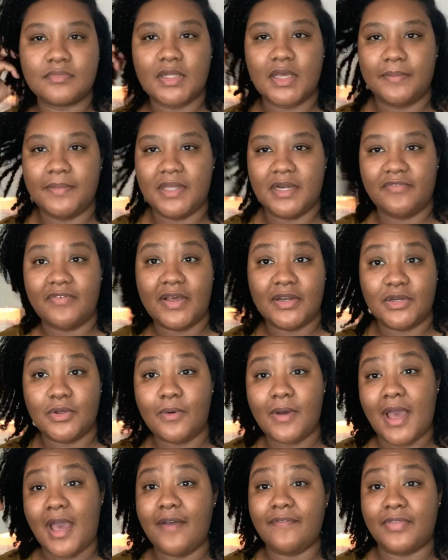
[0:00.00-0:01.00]
I mean, if I don't
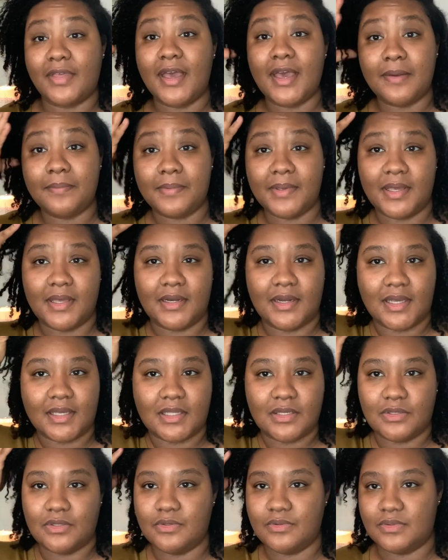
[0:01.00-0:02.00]
have the headband, I
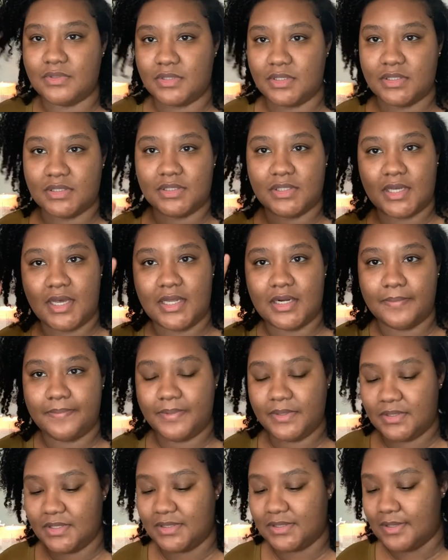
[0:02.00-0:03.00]
can use this to kind of
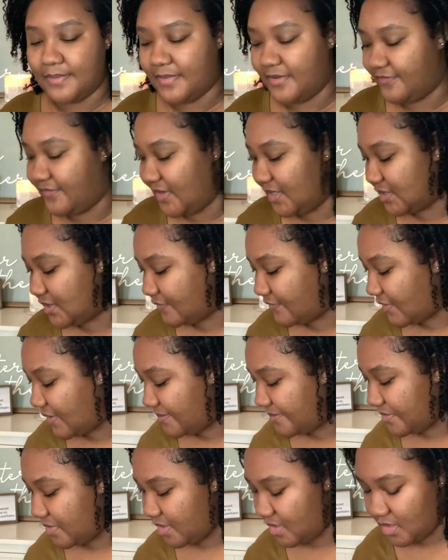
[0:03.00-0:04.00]
put this on my face if I'm
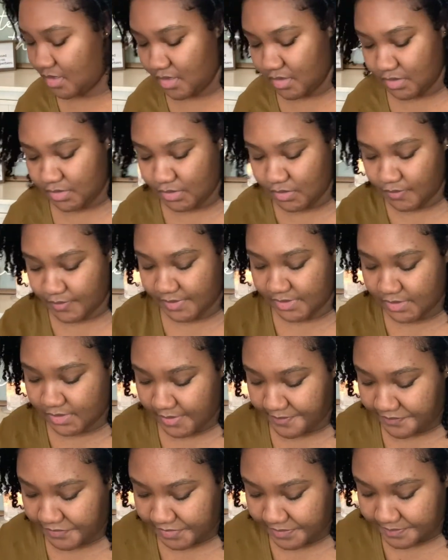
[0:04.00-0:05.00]
doing
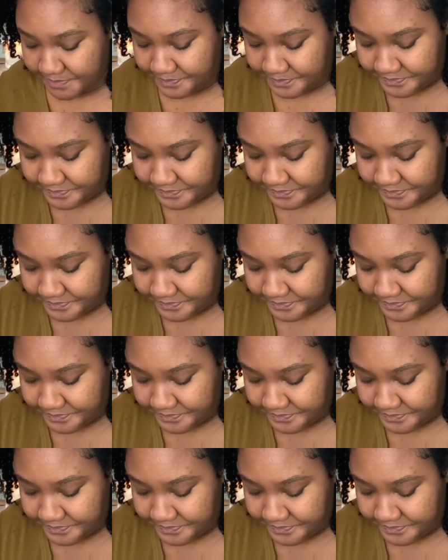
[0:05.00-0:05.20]
something.